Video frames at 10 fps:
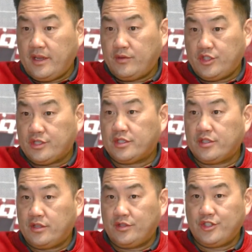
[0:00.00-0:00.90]
and just
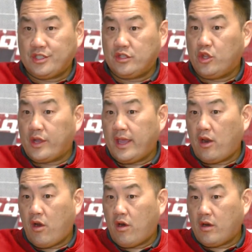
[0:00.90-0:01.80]
just look at
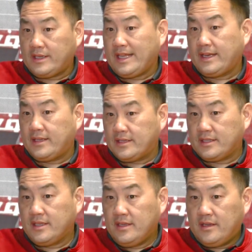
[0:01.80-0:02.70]
our
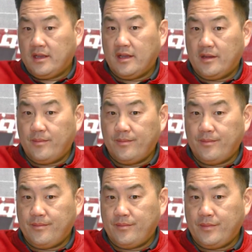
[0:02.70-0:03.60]
attendance. Um,
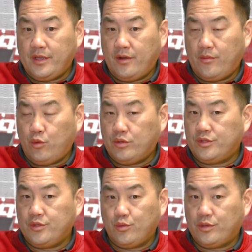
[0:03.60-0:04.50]
you know, we'll
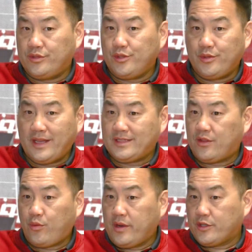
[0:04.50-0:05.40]
do we'll do less
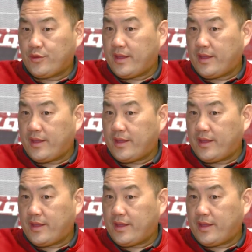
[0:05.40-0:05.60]
than three hundred